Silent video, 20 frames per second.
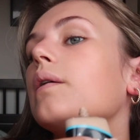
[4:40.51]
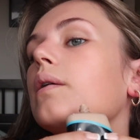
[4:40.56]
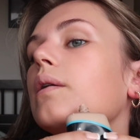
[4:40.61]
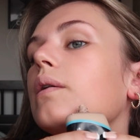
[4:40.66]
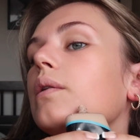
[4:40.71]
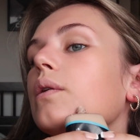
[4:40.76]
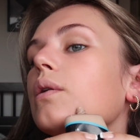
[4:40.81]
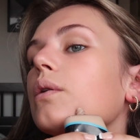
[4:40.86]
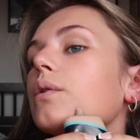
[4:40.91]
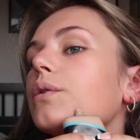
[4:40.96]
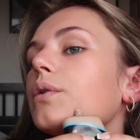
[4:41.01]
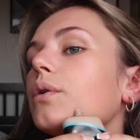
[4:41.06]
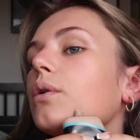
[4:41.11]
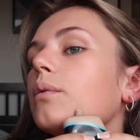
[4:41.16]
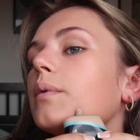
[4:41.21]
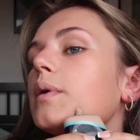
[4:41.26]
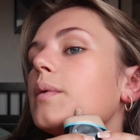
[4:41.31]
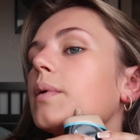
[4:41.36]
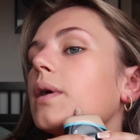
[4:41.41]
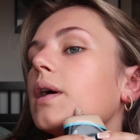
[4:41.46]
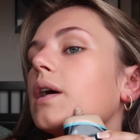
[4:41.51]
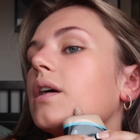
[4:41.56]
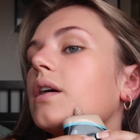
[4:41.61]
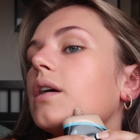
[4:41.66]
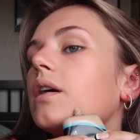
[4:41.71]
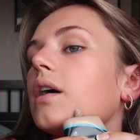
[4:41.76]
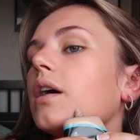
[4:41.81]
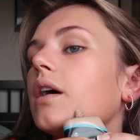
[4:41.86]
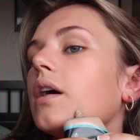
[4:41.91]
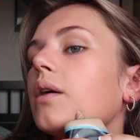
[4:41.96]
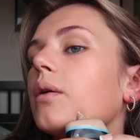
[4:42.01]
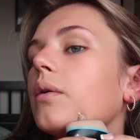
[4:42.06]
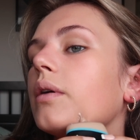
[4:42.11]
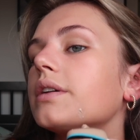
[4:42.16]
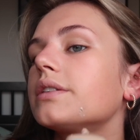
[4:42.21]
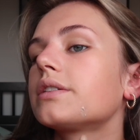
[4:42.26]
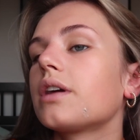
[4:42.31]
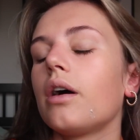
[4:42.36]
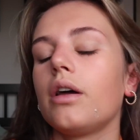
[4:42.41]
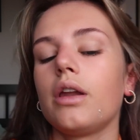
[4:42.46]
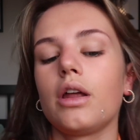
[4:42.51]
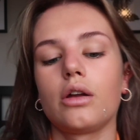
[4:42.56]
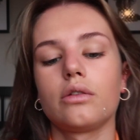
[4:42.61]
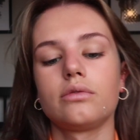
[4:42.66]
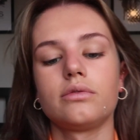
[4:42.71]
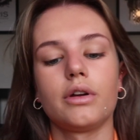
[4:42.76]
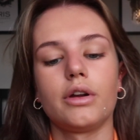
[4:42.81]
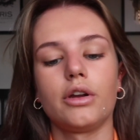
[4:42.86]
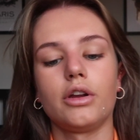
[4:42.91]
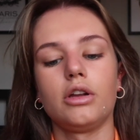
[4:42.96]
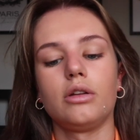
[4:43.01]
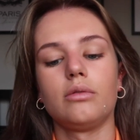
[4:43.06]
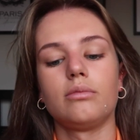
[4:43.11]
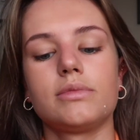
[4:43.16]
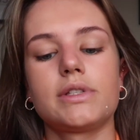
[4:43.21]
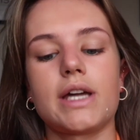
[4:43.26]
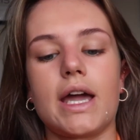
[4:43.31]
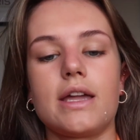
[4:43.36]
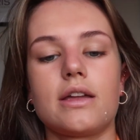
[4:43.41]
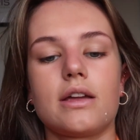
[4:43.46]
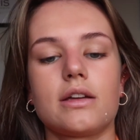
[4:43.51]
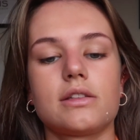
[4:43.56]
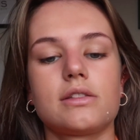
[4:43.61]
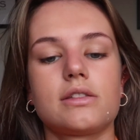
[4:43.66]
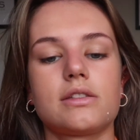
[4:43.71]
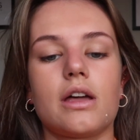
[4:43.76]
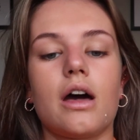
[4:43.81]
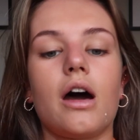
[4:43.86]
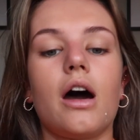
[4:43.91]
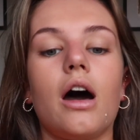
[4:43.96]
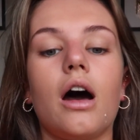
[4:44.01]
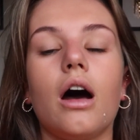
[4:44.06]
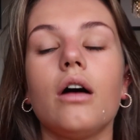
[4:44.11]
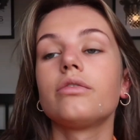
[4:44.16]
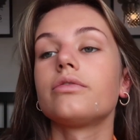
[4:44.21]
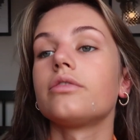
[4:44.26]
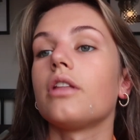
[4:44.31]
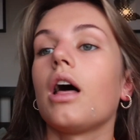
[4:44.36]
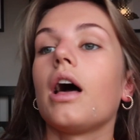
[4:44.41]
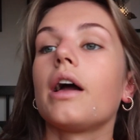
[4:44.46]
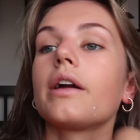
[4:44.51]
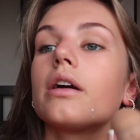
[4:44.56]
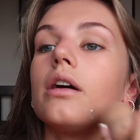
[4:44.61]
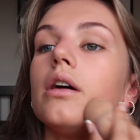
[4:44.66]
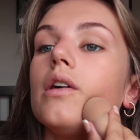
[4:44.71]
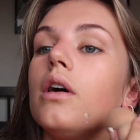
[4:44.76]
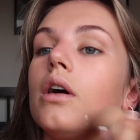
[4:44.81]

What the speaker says: Not taught me, but I always go in her room, take her stuff, like